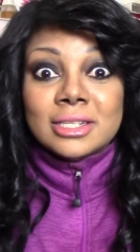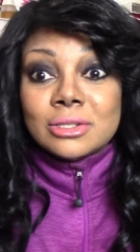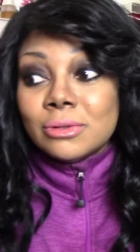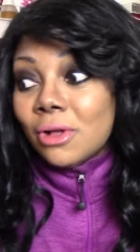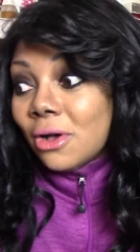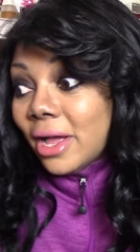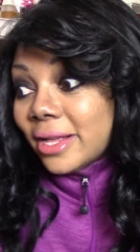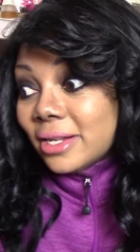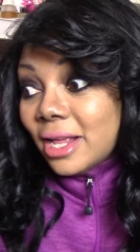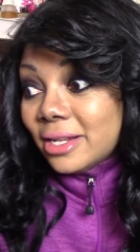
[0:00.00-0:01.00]
As well,
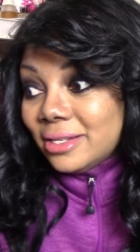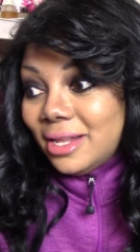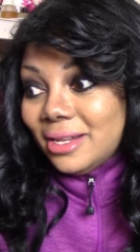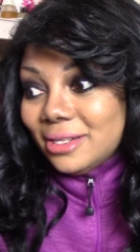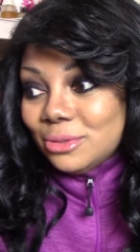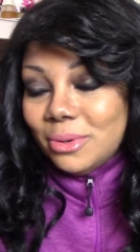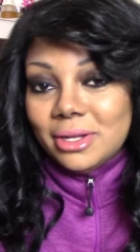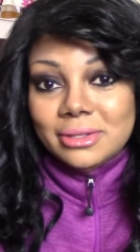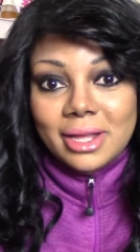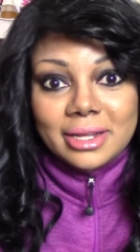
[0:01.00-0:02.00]
and, and, and as
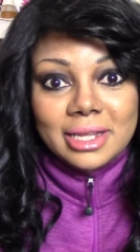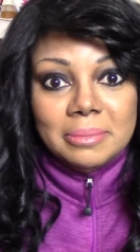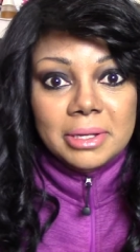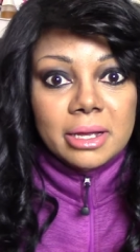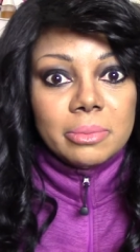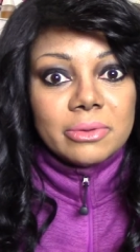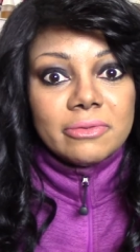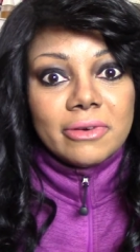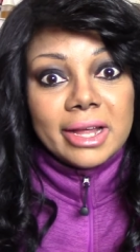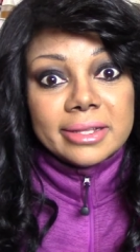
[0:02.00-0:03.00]
well, like keeping up with
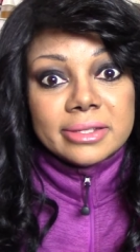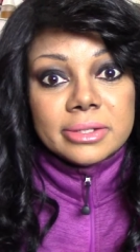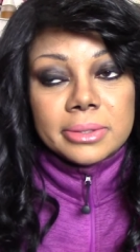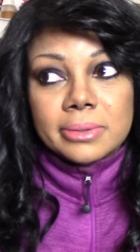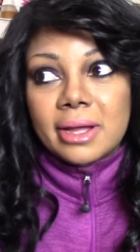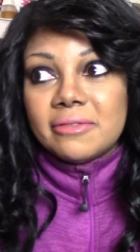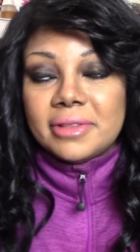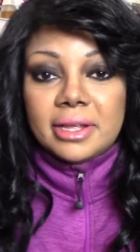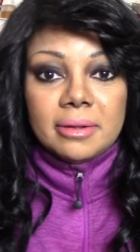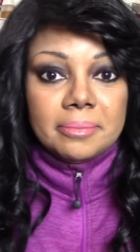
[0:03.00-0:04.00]
friends who have
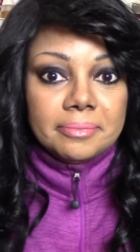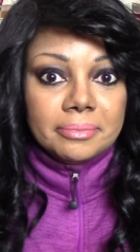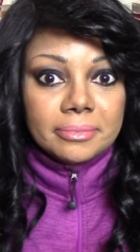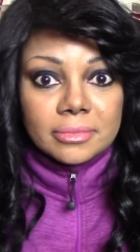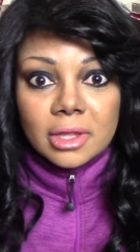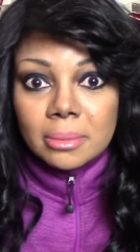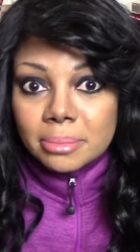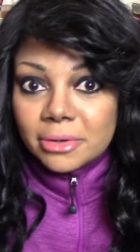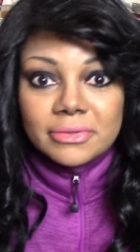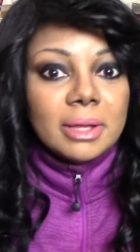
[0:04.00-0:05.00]
like
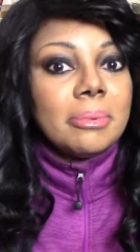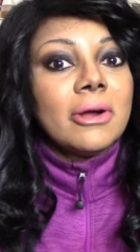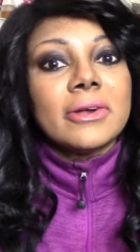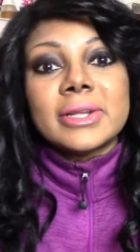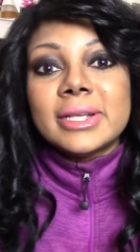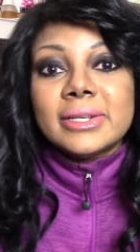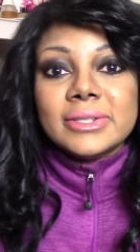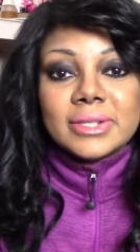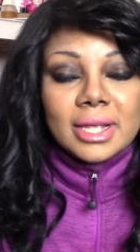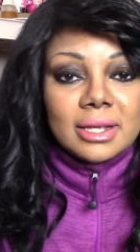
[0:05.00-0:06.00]
birthday
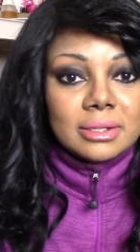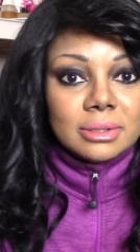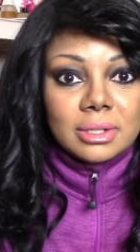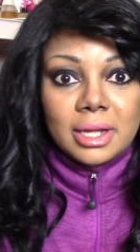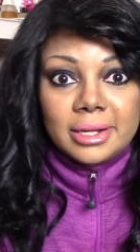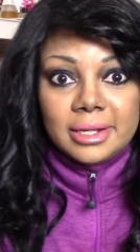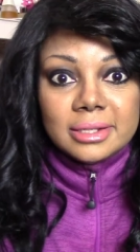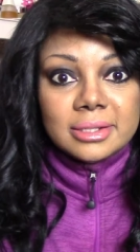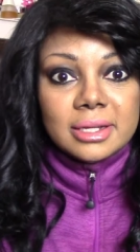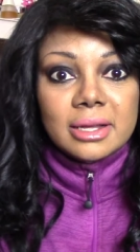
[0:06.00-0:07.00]
parties and like
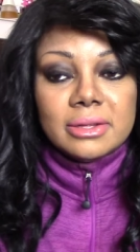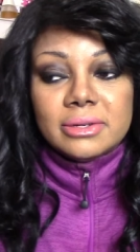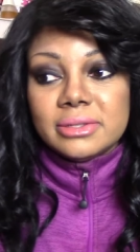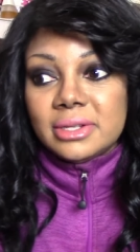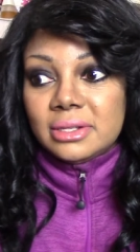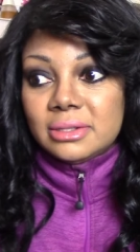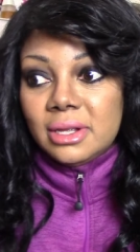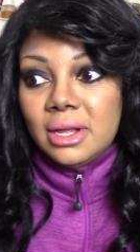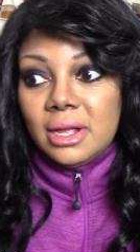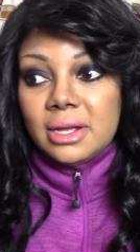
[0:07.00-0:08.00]
get-togethers and,
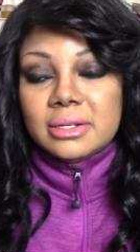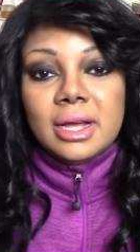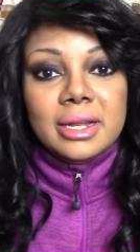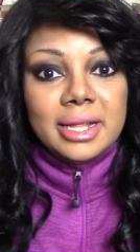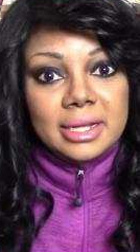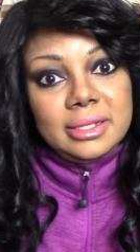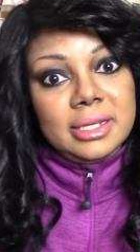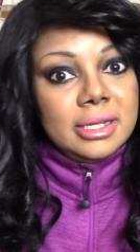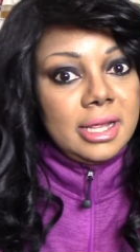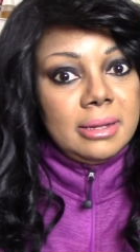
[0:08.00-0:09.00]
and not
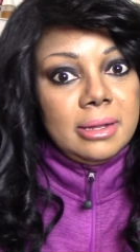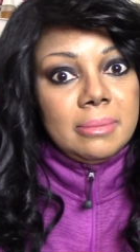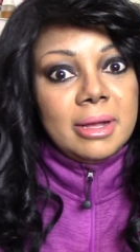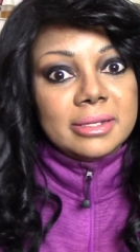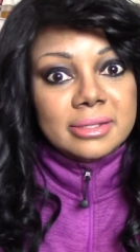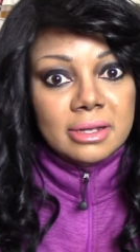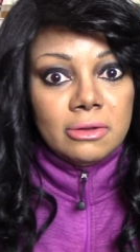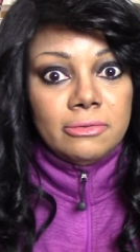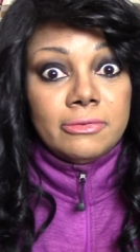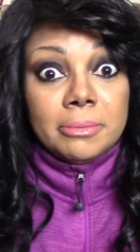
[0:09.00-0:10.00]
alienating
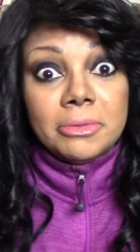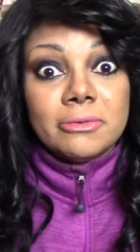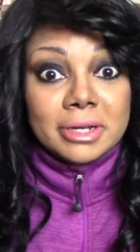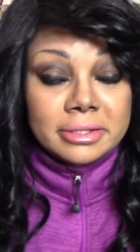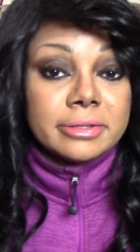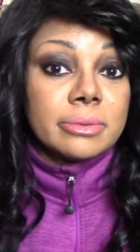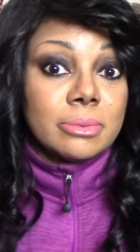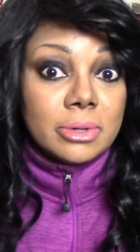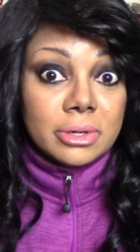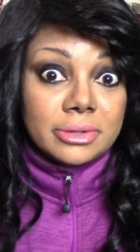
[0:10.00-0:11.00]
myself from the rest of the
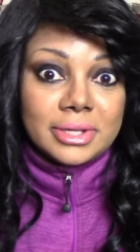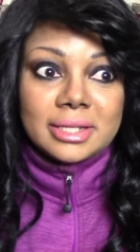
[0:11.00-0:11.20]
world.